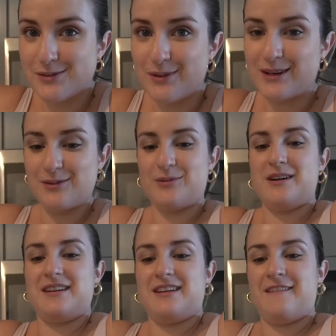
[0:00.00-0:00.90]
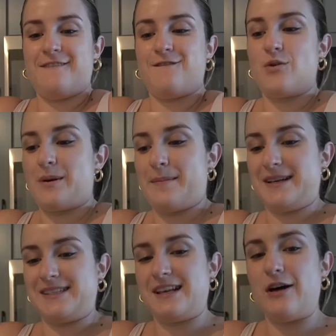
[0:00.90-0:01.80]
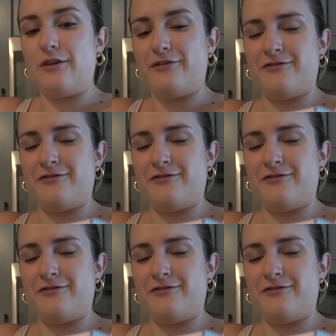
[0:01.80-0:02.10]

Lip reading: wanted one for myself.